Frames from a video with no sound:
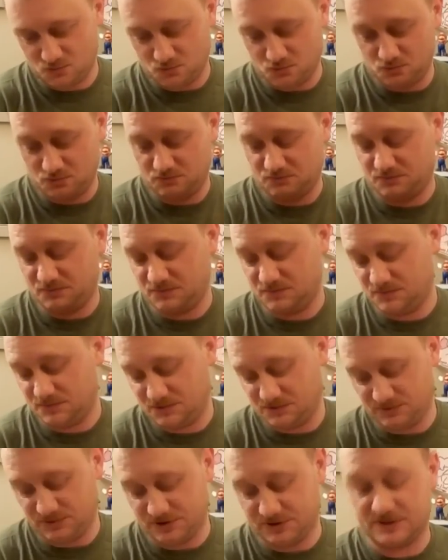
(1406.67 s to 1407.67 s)
Ooh,
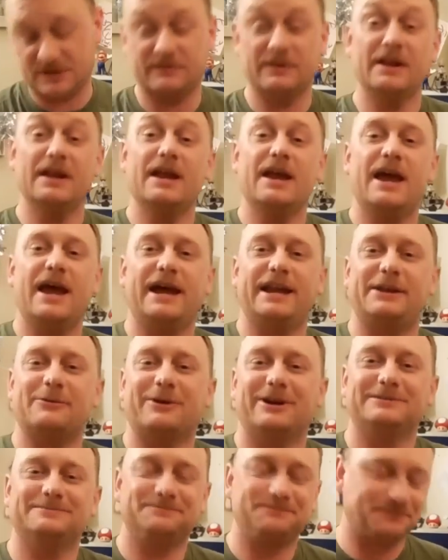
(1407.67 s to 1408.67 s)
some good stuff.
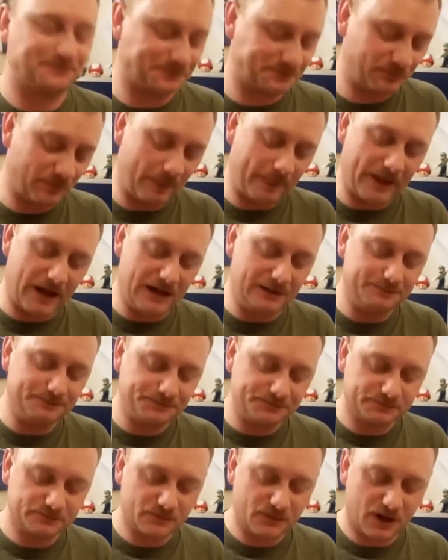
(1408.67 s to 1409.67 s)
Anyway,
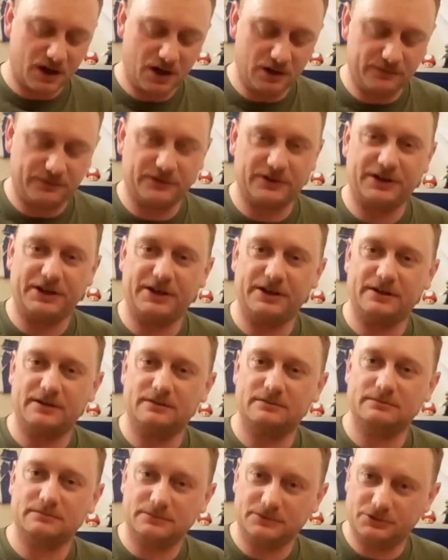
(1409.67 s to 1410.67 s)
hopefully
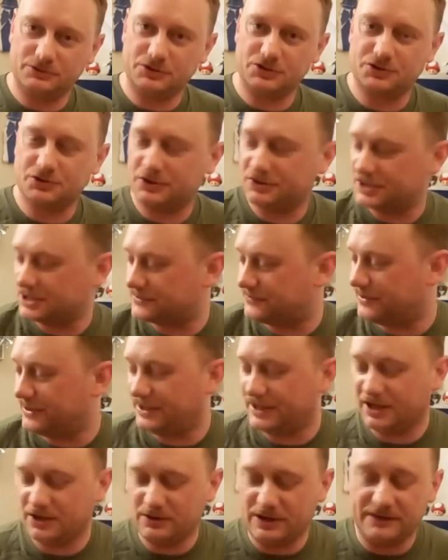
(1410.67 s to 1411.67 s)
you enjoyed this
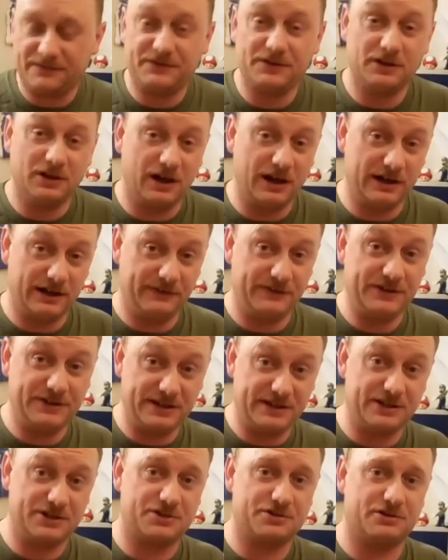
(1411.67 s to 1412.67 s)
video. If you
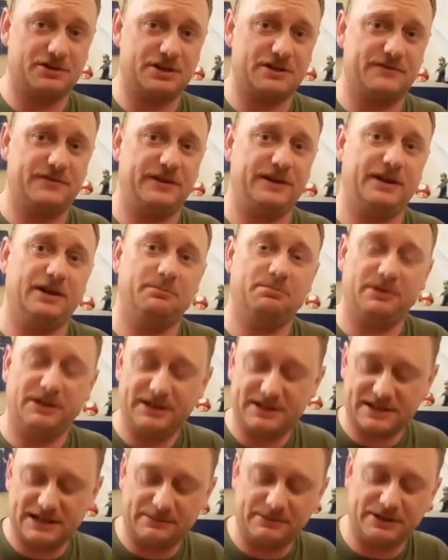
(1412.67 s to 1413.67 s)
did enjoy this video,
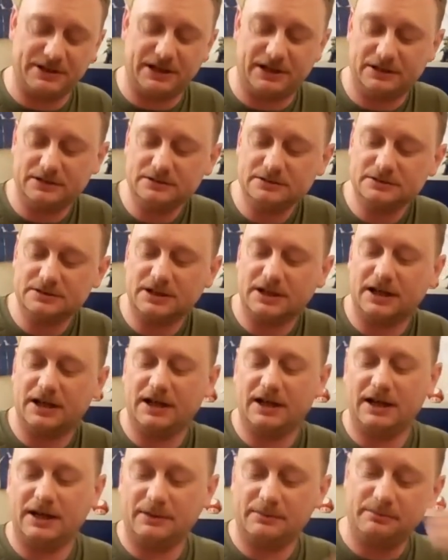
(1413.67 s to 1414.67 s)
please let me know,
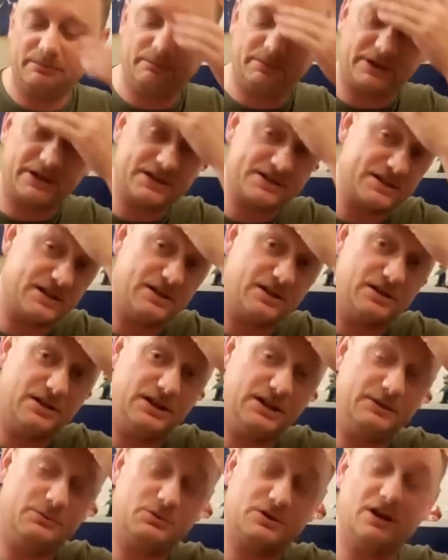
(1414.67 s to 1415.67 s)
because
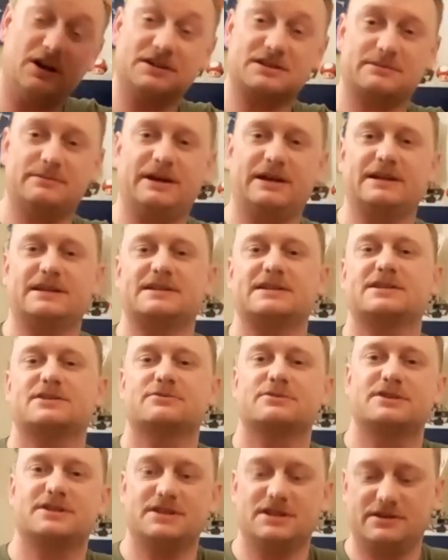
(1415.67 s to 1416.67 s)
I would like to make this
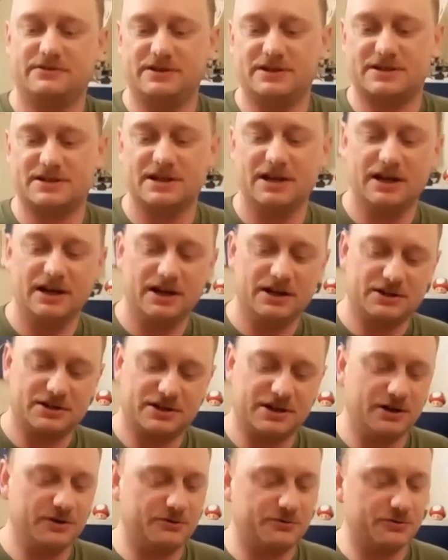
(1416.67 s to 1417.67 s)
into a series
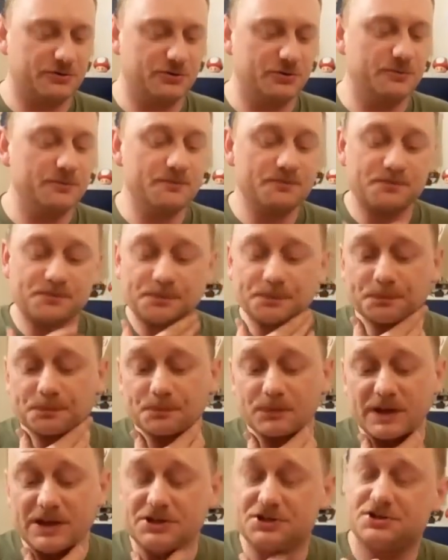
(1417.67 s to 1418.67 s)
to go through
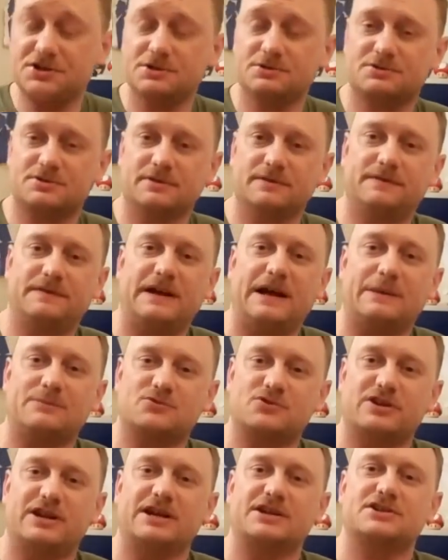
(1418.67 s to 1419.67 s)
issues of
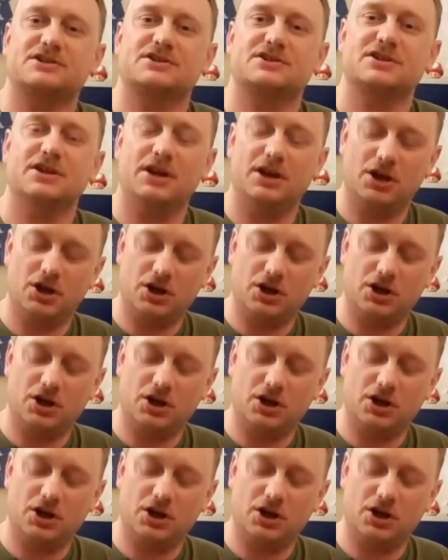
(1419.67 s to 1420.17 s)
Amstrad Action,